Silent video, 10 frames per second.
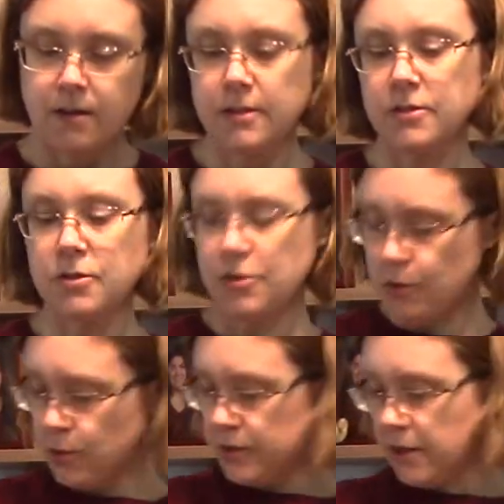So
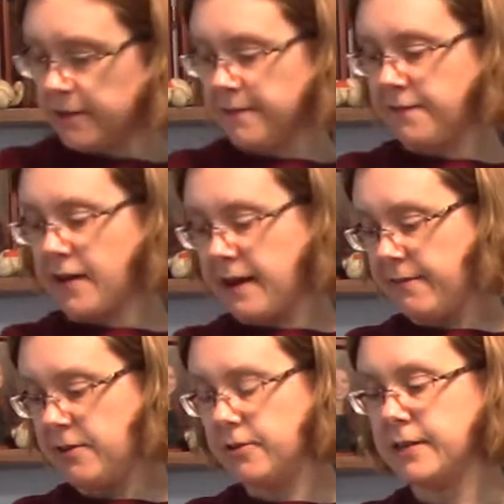those are the 5
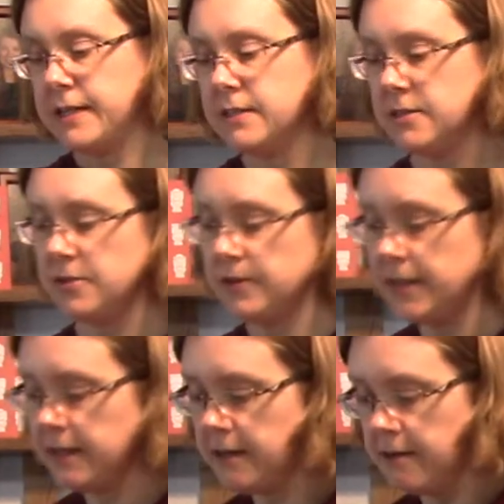ingredients you
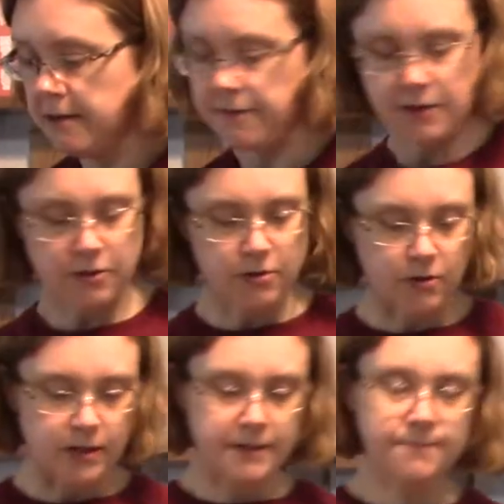need for
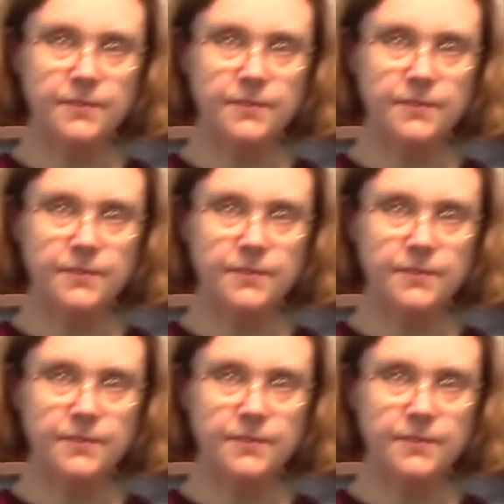granola.